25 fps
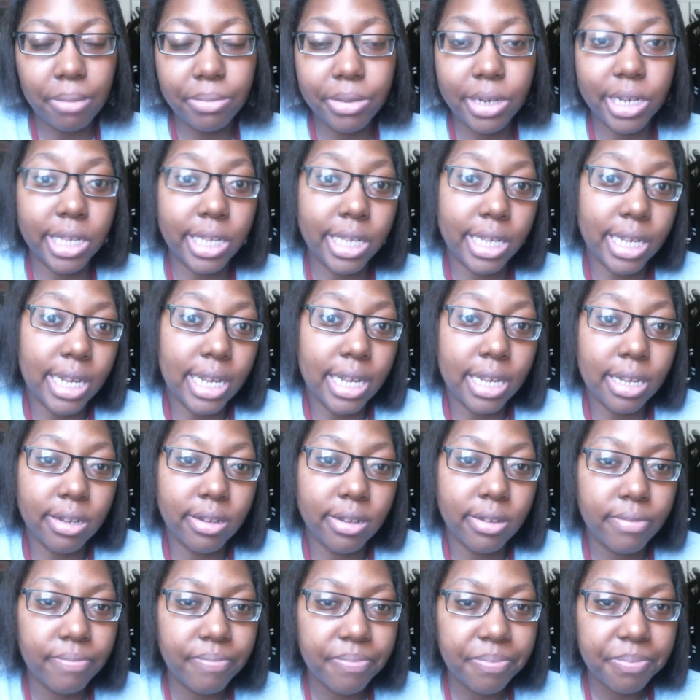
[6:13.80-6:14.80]
I'm just saying.
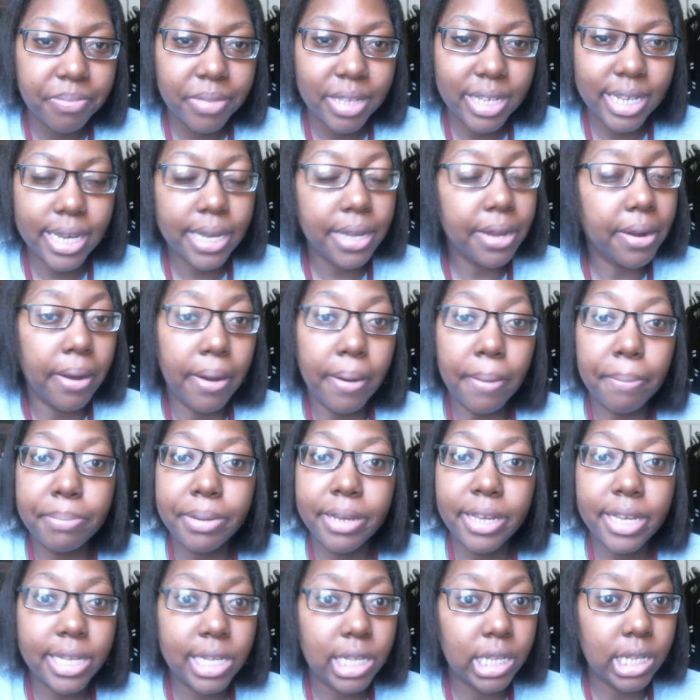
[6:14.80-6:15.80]
Get a
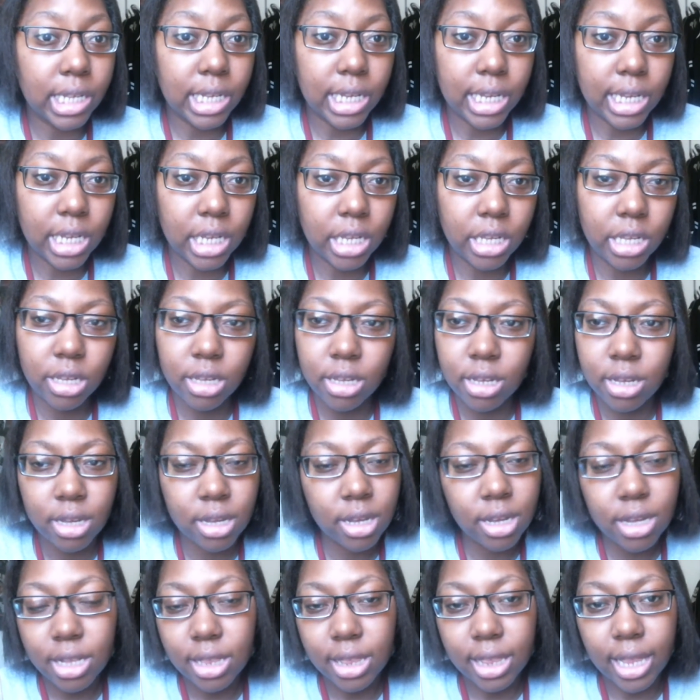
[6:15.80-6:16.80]
PC.
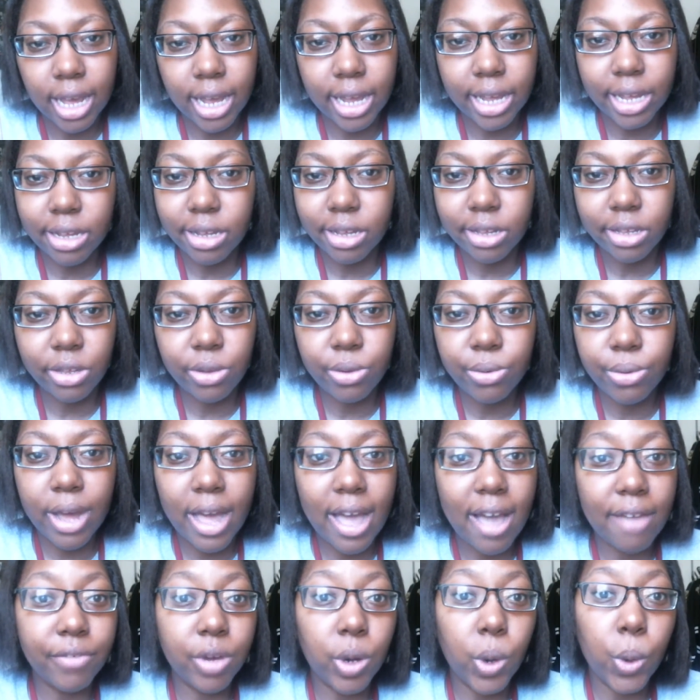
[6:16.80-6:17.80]
Like you
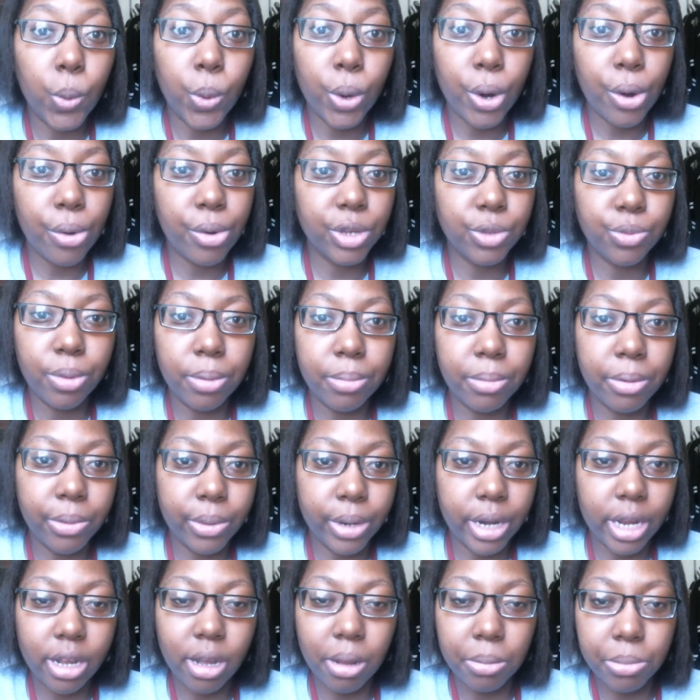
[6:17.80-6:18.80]
have no worries when
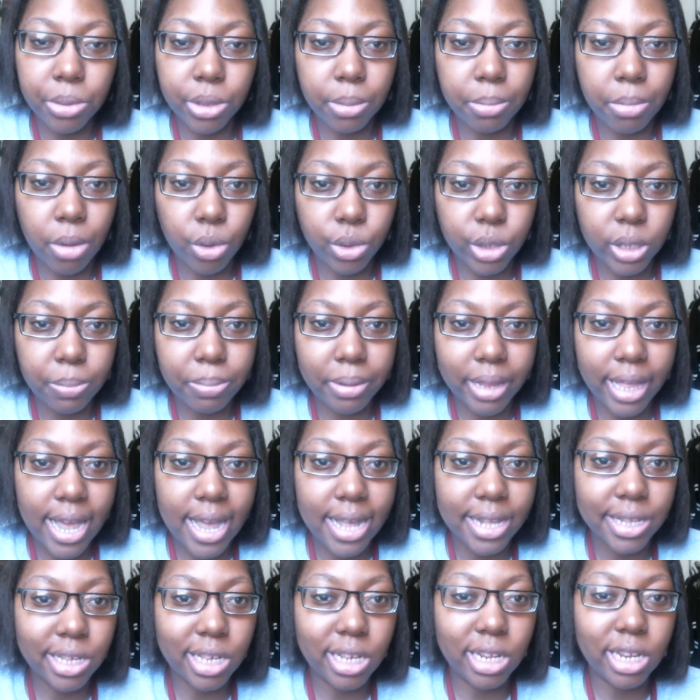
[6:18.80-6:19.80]
when it comes to
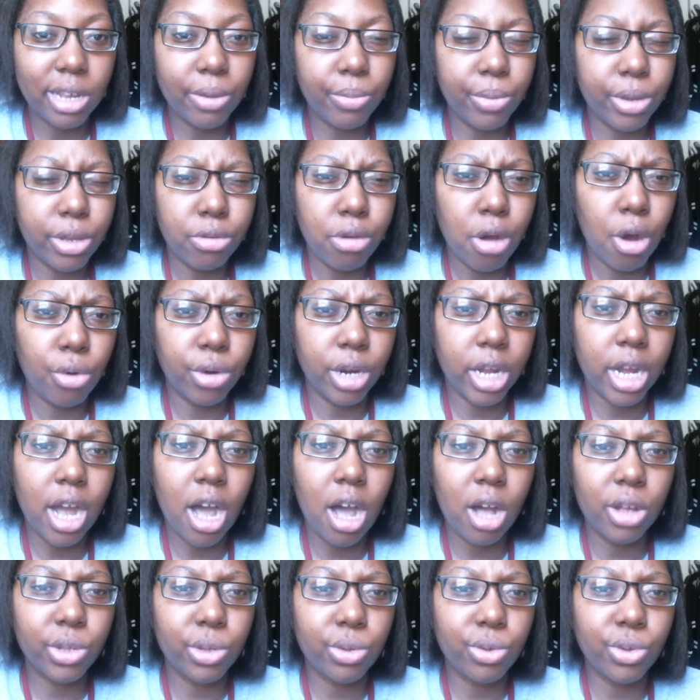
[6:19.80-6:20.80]
multiplats, and then when you own a
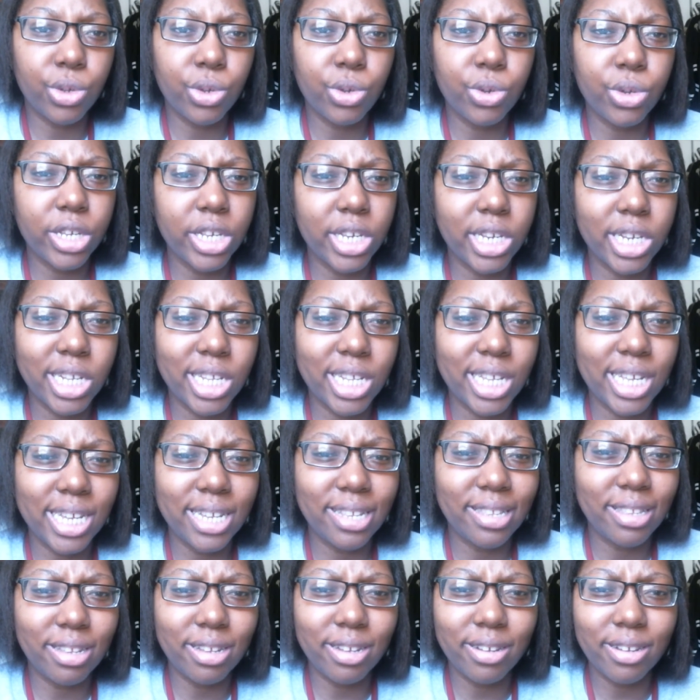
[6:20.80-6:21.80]
console, you can just
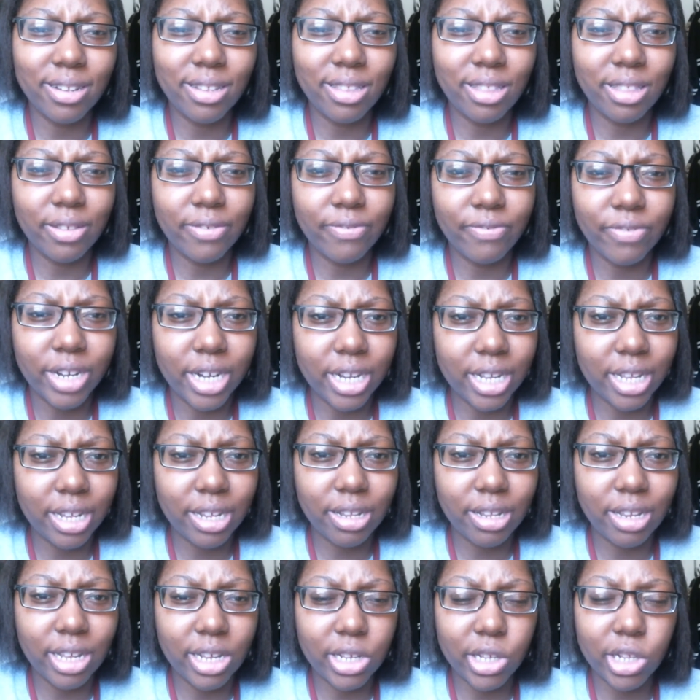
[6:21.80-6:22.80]
get the the
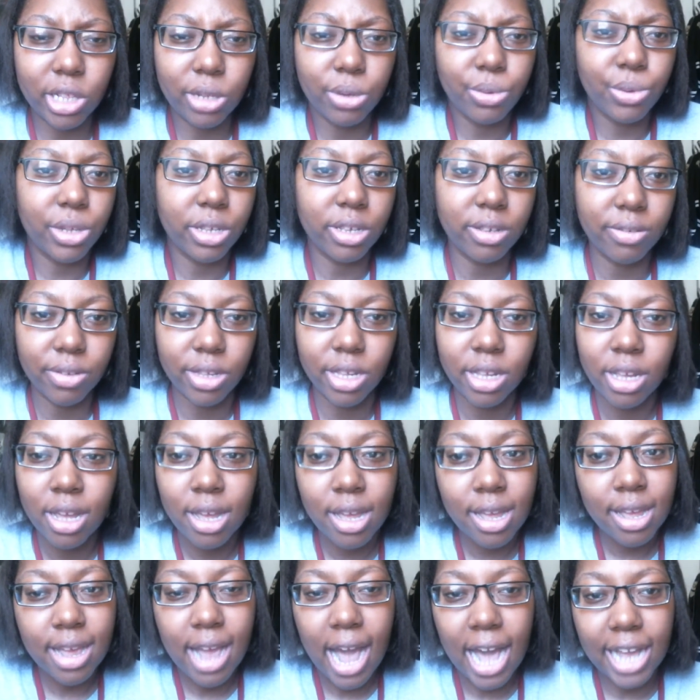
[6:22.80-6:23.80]
fucking exclusives.
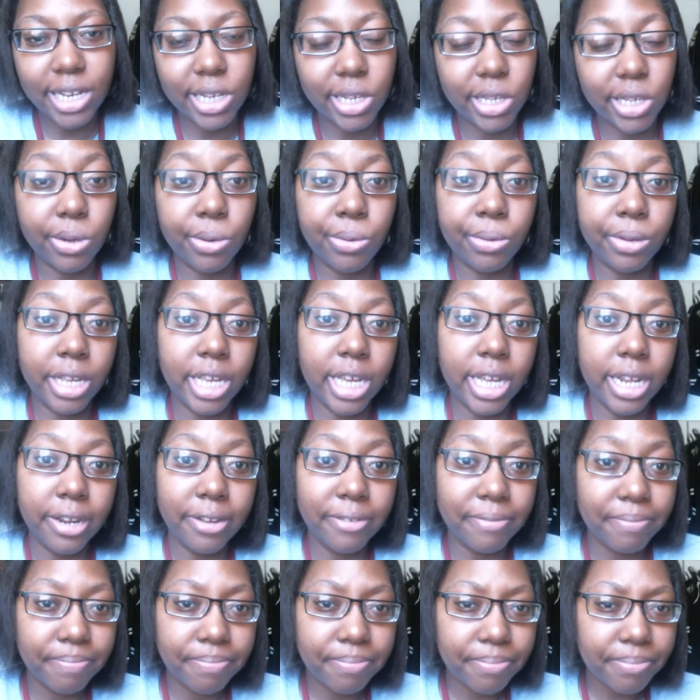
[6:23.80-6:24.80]
I just don't get
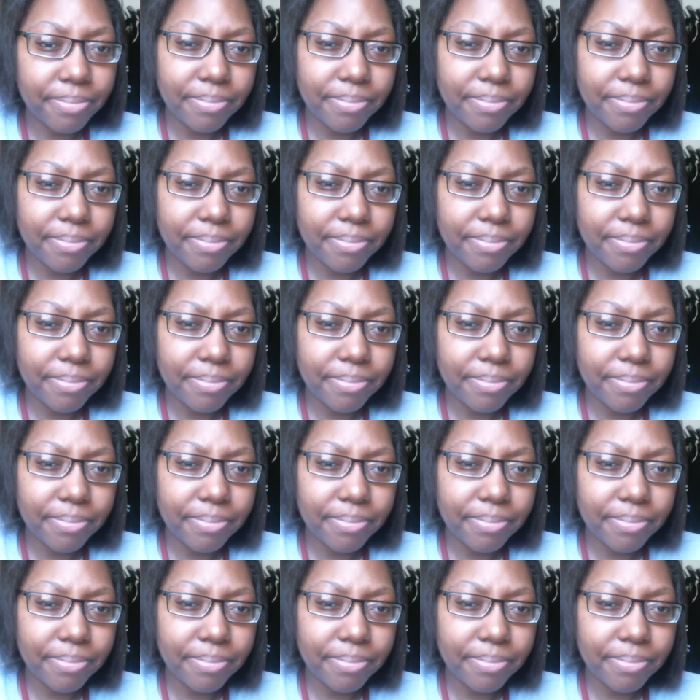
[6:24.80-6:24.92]
it.